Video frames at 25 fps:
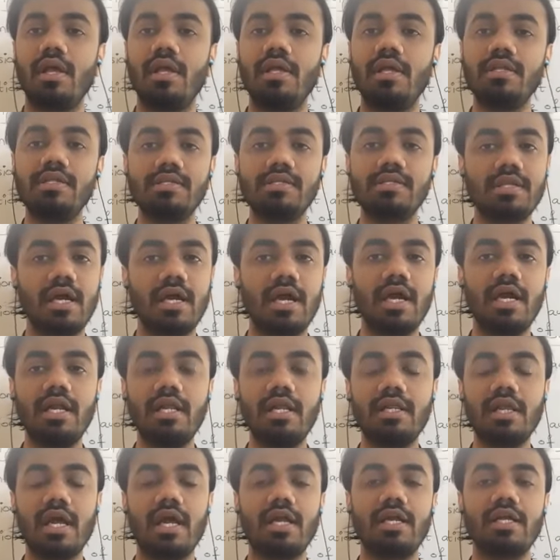
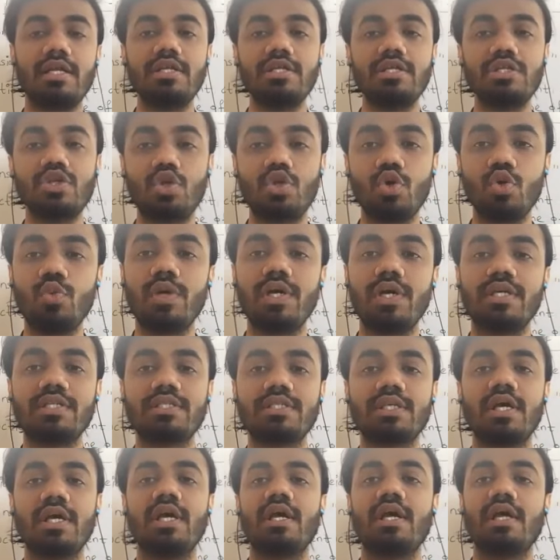inside, that is towards,
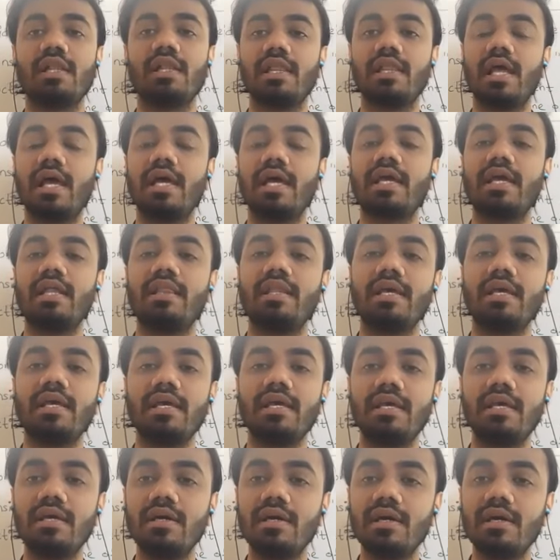like in the
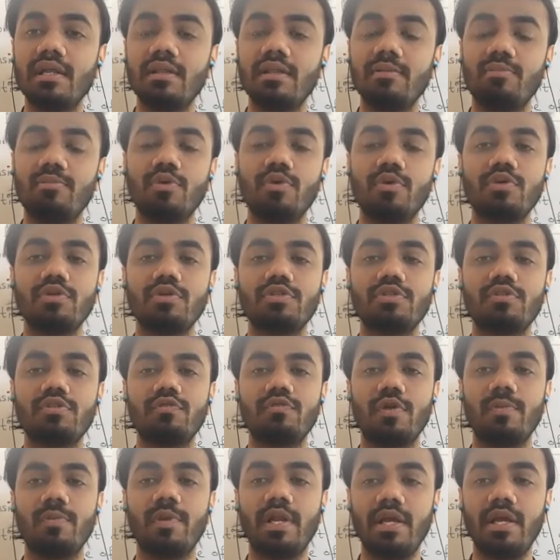eagle pose,
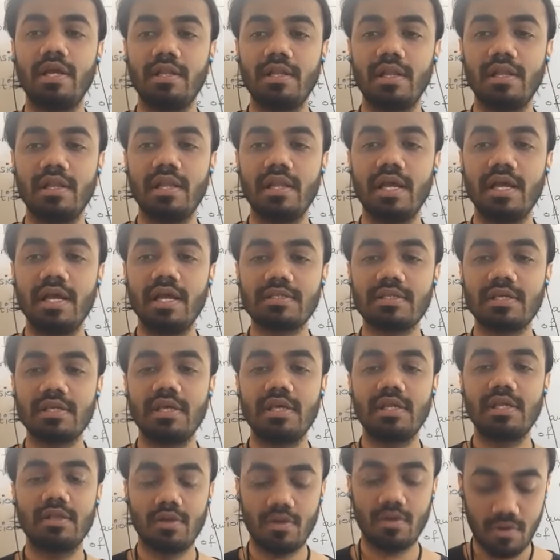we bring the legs
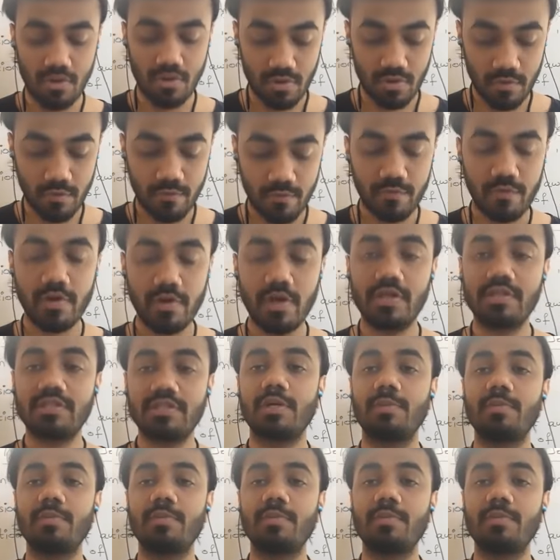in, or if we are